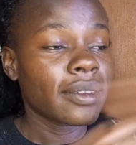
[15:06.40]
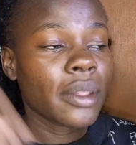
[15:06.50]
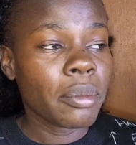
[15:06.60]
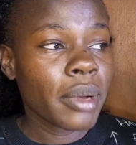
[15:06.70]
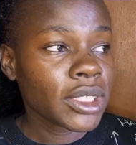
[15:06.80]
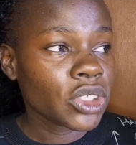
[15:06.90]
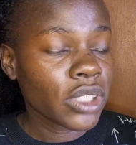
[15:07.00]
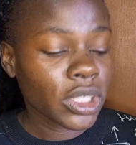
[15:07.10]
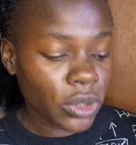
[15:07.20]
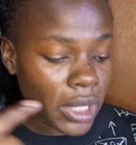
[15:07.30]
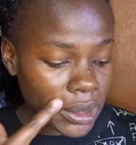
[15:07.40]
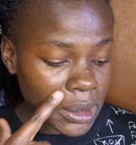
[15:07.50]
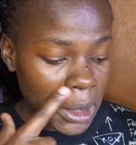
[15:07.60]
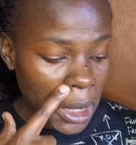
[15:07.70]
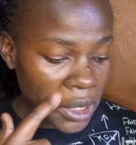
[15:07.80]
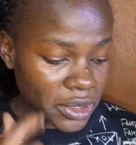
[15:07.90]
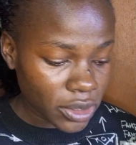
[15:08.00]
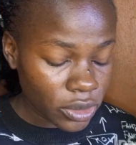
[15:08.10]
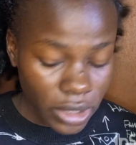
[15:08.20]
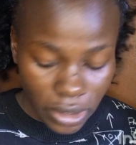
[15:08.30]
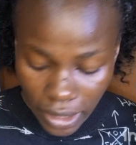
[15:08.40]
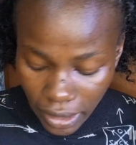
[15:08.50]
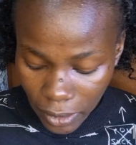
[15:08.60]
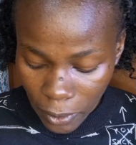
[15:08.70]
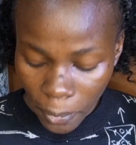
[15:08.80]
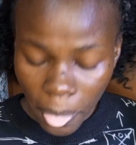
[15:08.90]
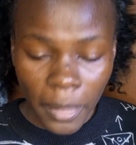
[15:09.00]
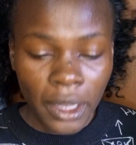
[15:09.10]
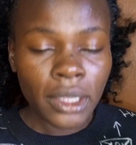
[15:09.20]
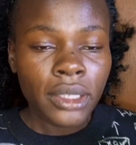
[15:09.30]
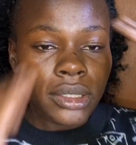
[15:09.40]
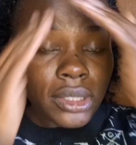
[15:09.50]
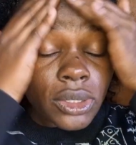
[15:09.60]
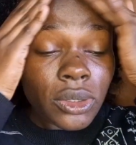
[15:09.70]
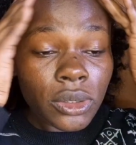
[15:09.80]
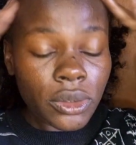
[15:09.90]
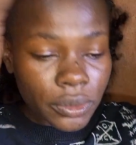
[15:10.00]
at the back so that you can see how it's looking like. So